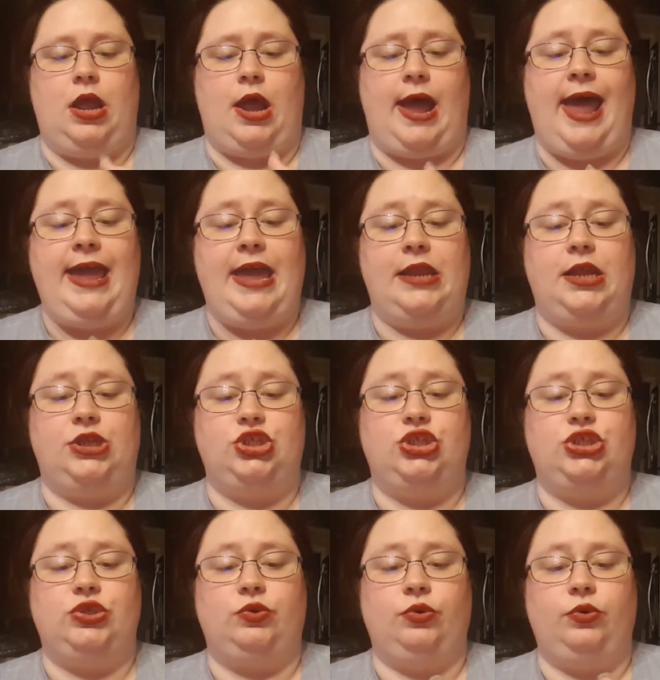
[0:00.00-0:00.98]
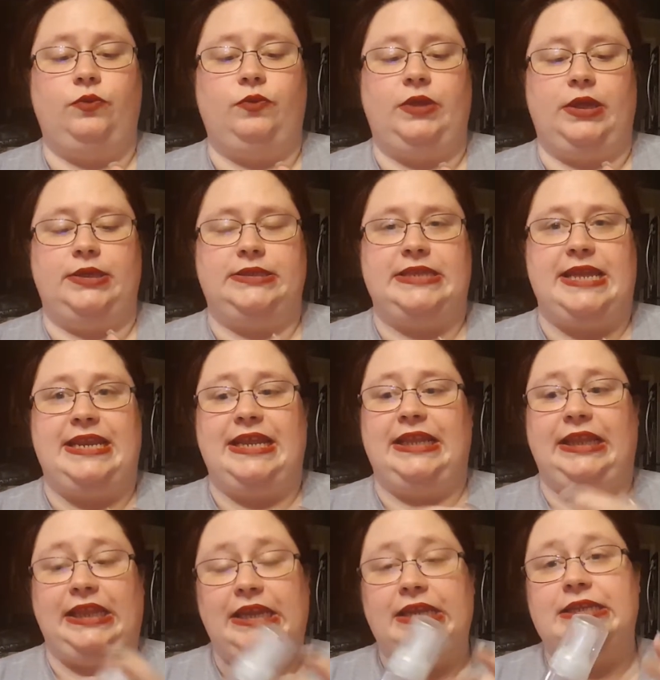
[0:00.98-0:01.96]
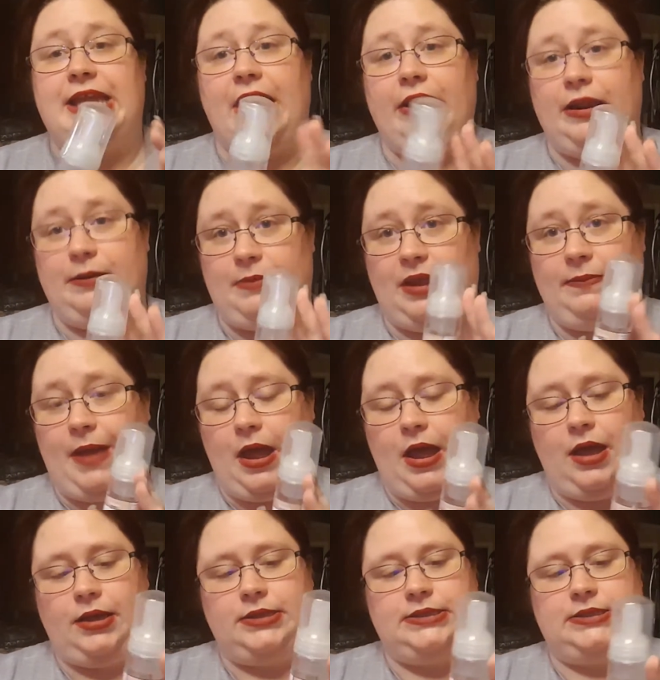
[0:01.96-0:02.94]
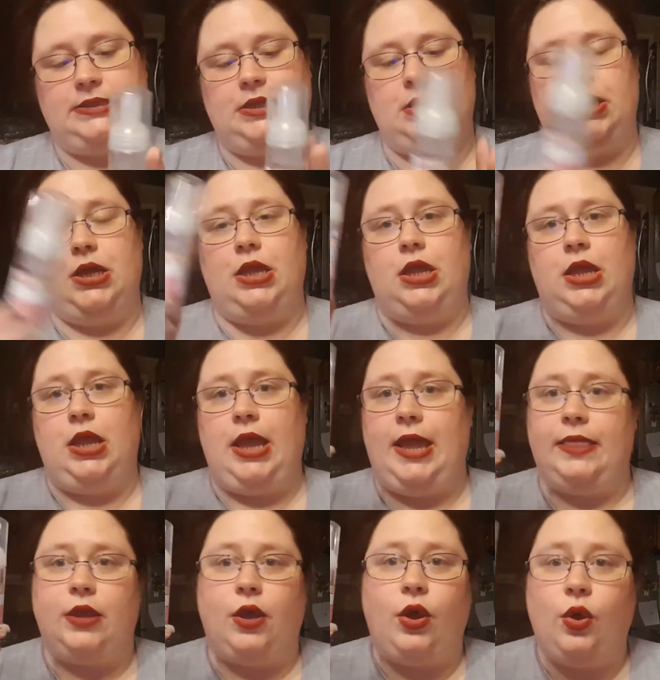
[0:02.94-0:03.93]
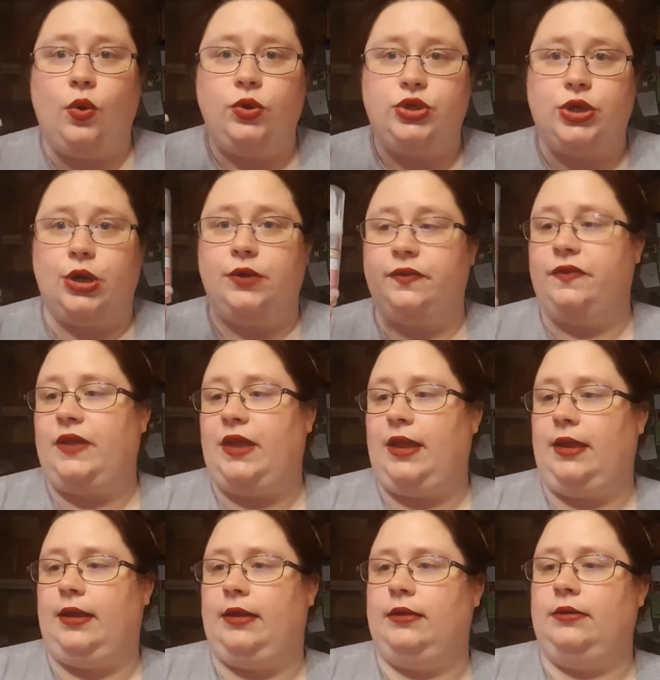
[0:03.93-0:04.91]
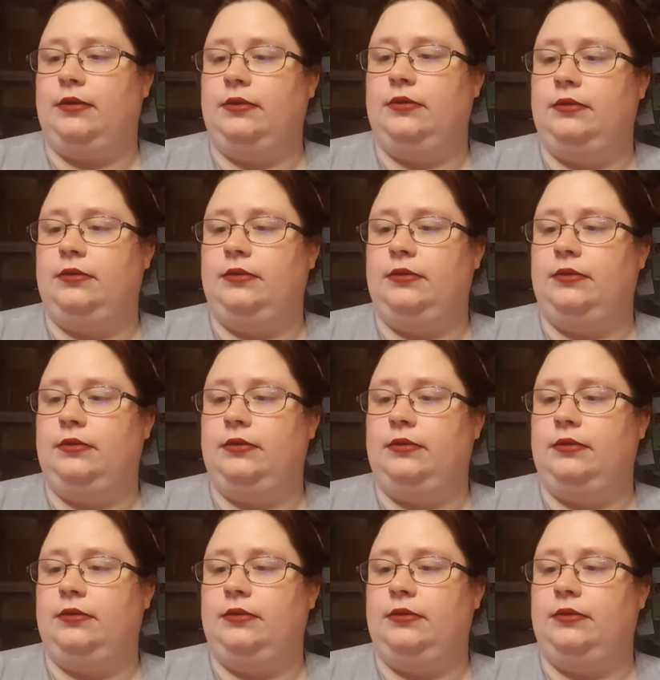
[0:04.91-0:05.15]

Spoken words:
I had unscrewed this and it leaked out in my box and the whole darn thing